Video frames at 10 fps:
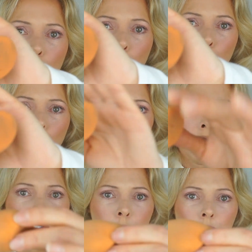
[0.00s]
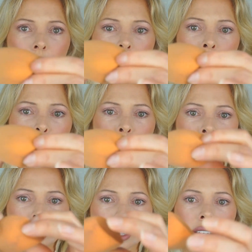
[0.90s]
holes in it for my
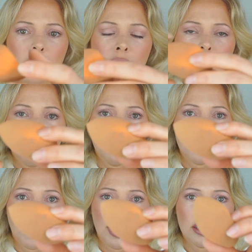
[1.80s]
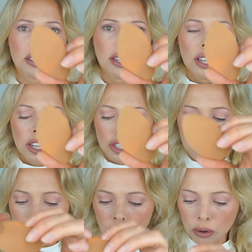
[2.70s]
nails and different things.
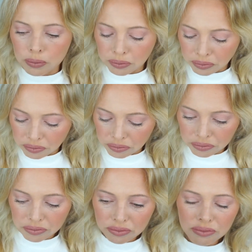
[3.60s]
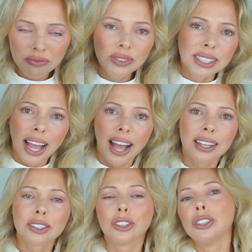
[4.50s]
So,
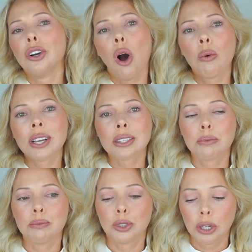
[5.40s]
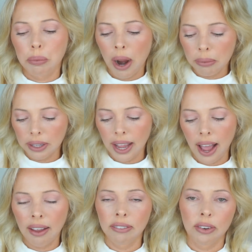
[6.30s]
yeah, so you always should probably
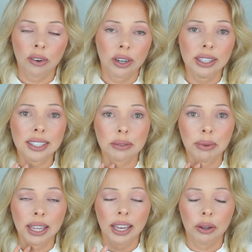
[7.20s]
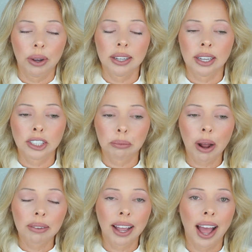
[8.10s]
have, or at least me anyways, I should
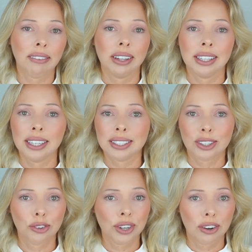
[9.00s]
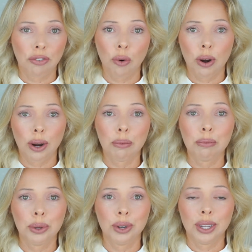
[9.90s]
probably have at least 3 or 4
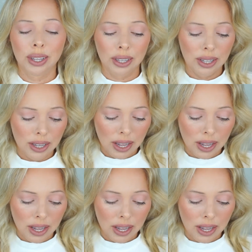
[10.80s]
beauty